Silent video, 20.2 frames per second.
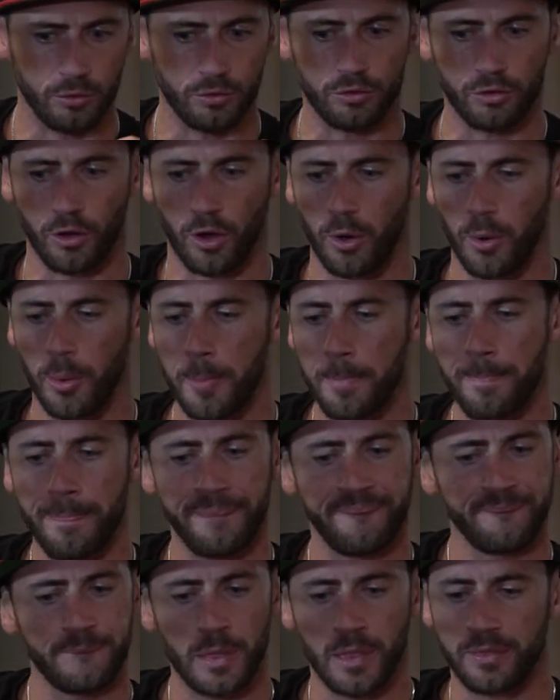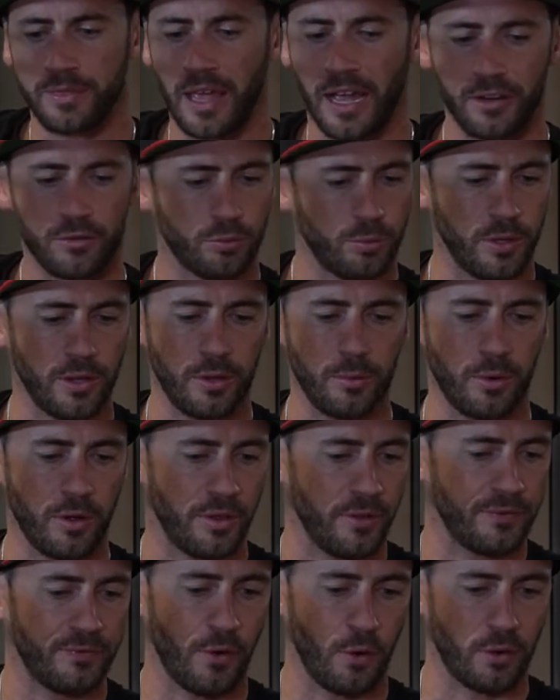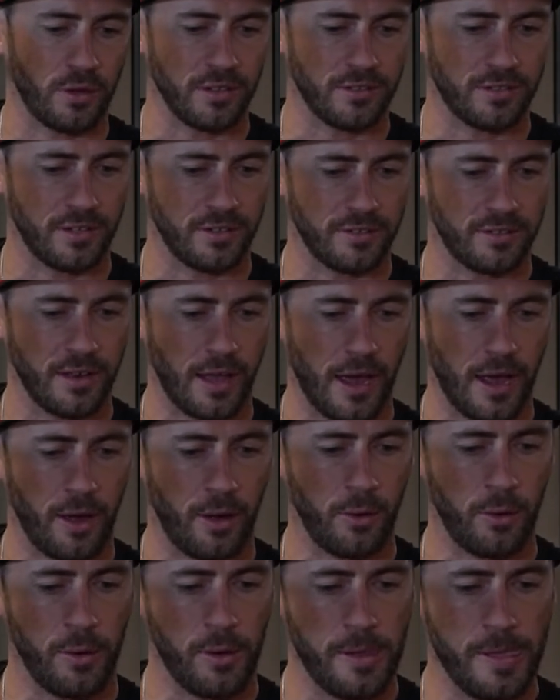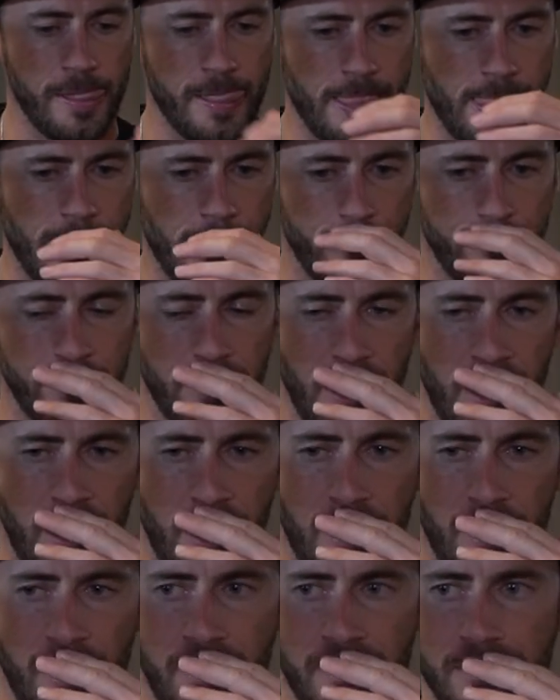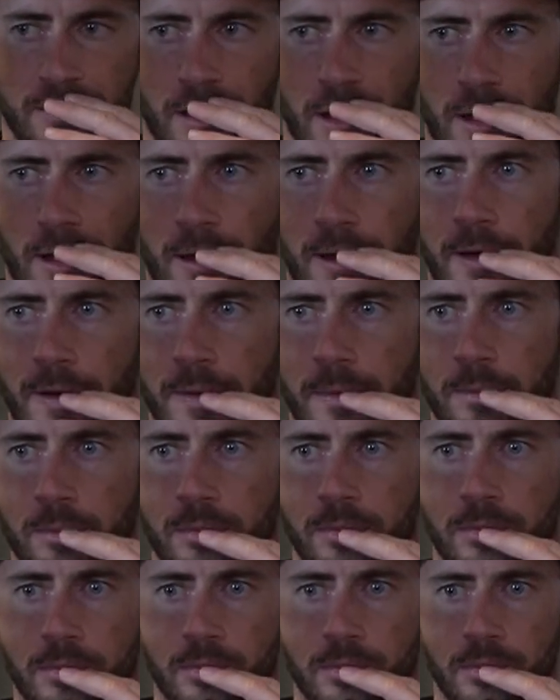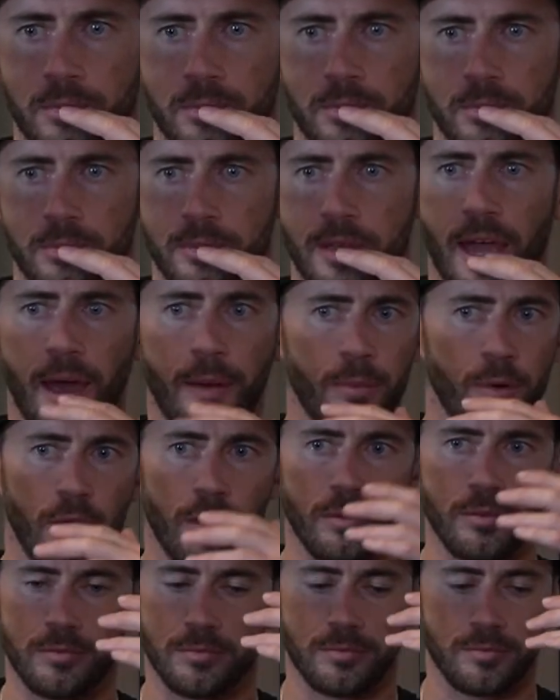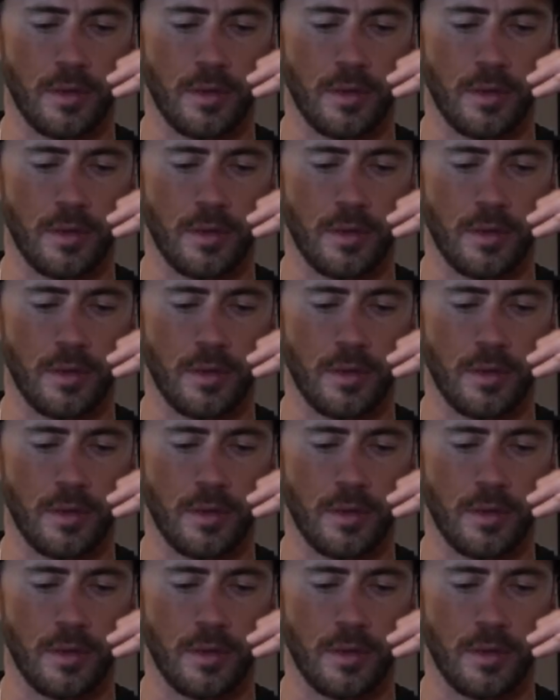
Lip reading: So that's really where the focus is now. And yeah, bro.